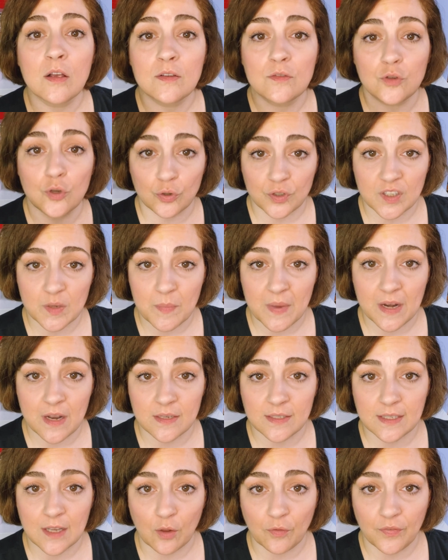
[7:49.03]
You'll submit a
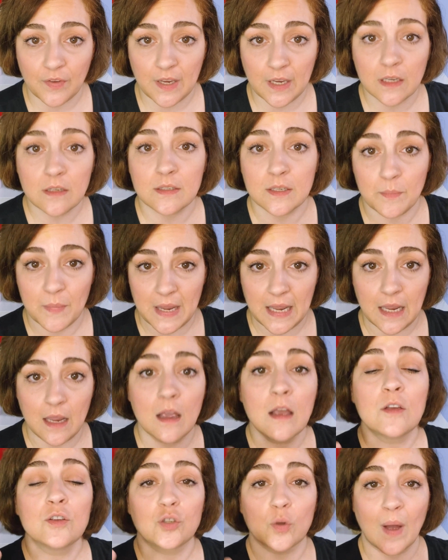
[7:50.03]
selfie to me
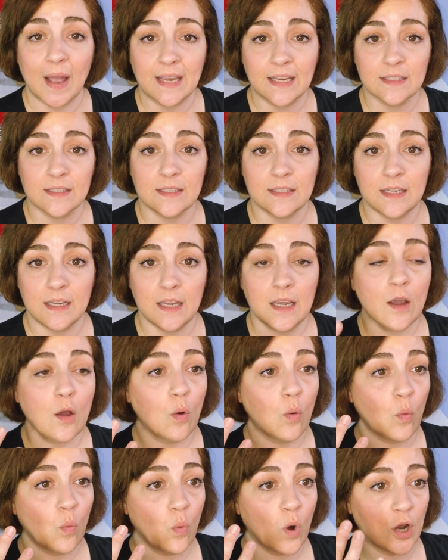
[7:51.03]
so I can see
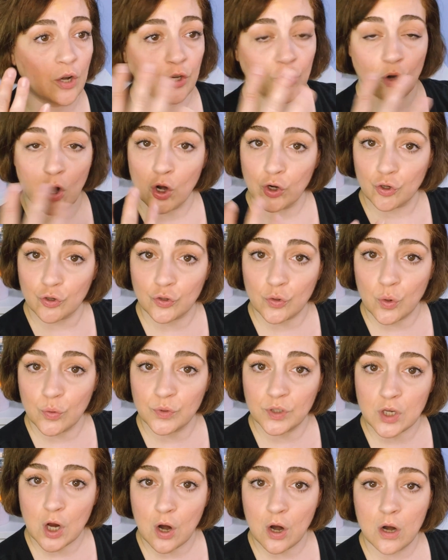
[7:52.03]
what your undertones
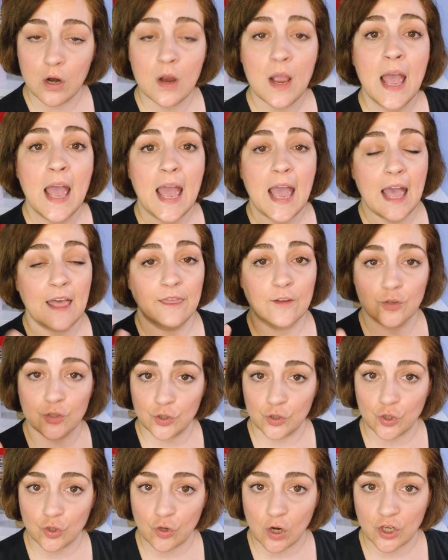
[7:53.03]
are, and there's
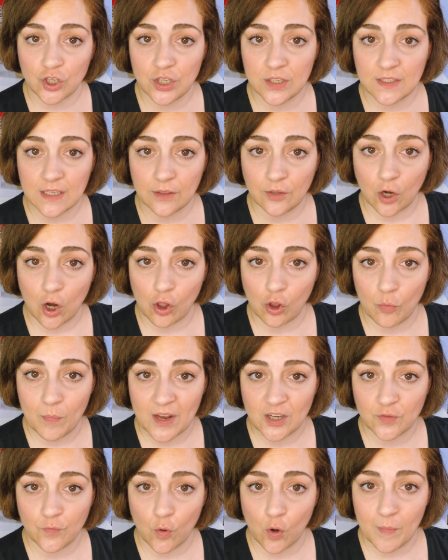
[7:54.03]
instructions on the color match
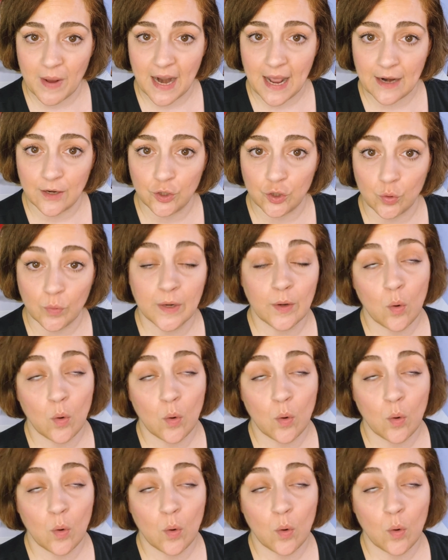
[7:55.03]
form on how to do it.